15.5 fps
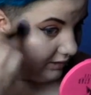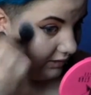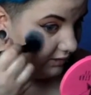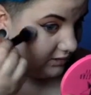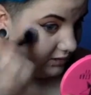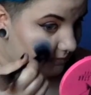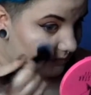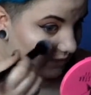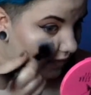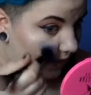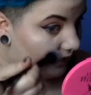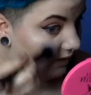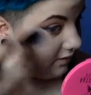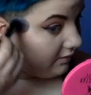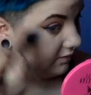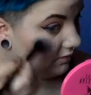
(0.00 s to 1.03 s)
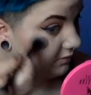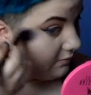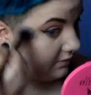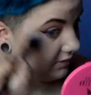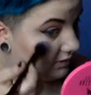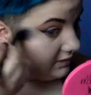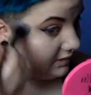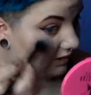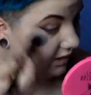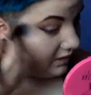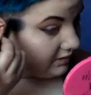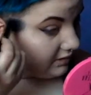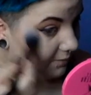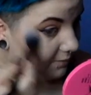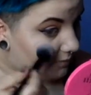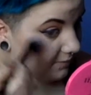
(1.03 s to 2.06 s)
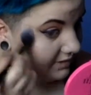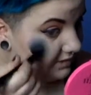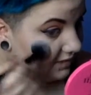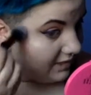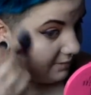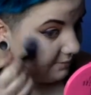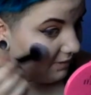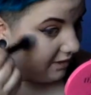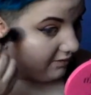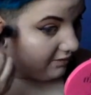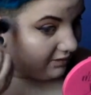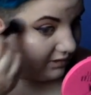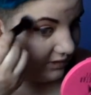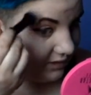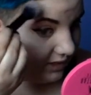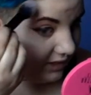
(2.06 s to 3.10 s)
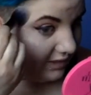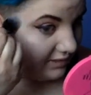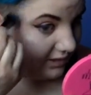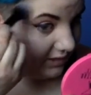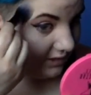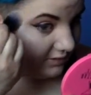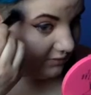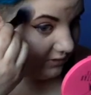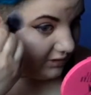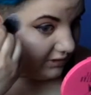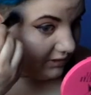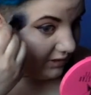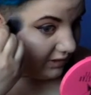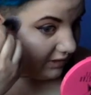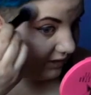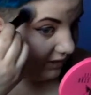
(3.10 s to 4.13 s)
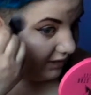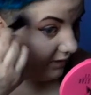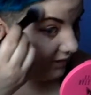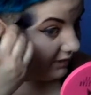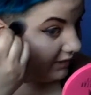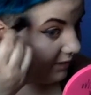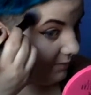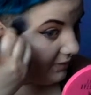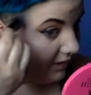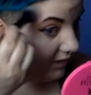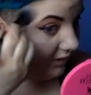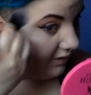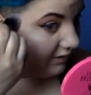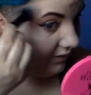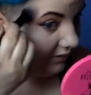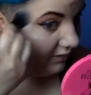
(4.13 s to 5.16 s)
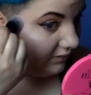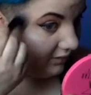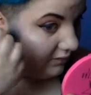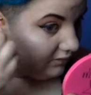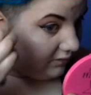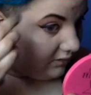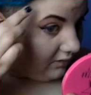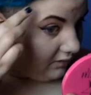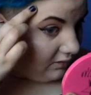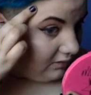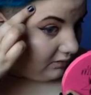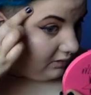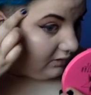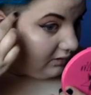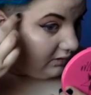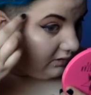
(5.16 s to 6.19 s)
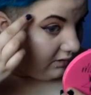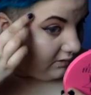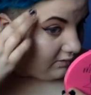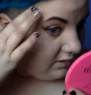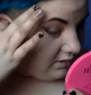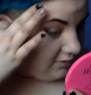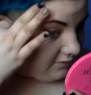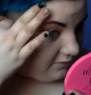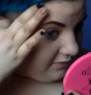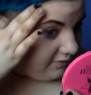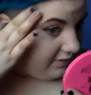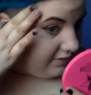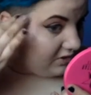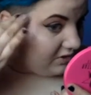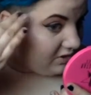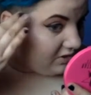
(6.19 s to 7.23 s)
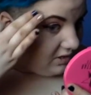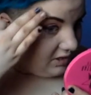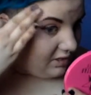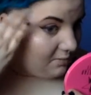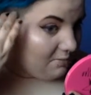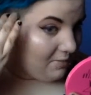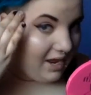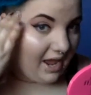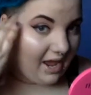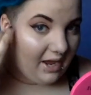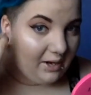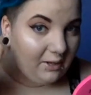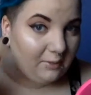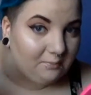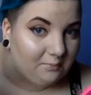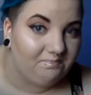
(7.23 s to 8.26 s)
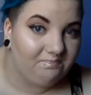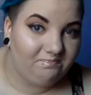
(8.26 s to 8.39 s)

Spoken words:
It seems like highlighter doesn't want to stick on top of my setting powder these days, and it's really starting to irritate me. And I also have foundation in my hair.